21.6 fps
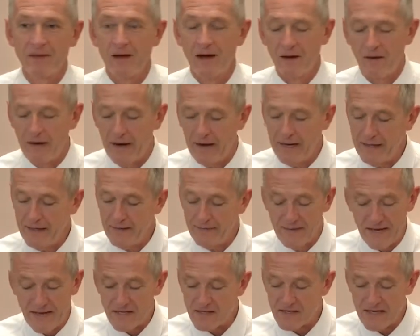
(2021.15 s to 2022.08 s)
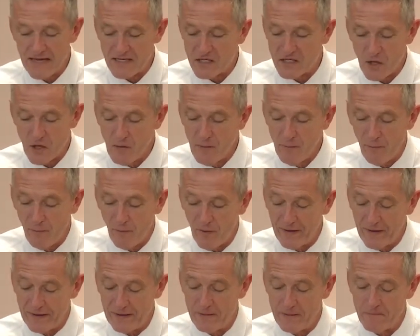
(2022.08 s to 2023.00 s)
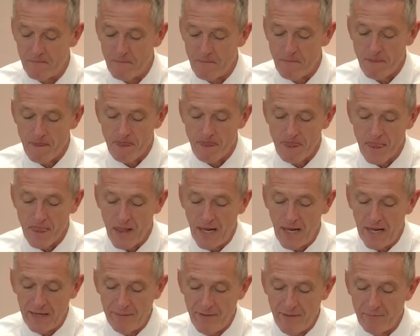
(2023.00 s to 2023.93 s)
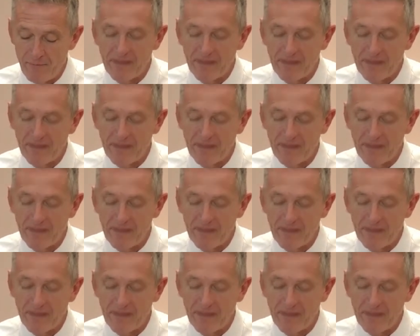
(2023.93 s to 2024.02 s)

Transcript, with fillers: All right? That, that's so important. Amen.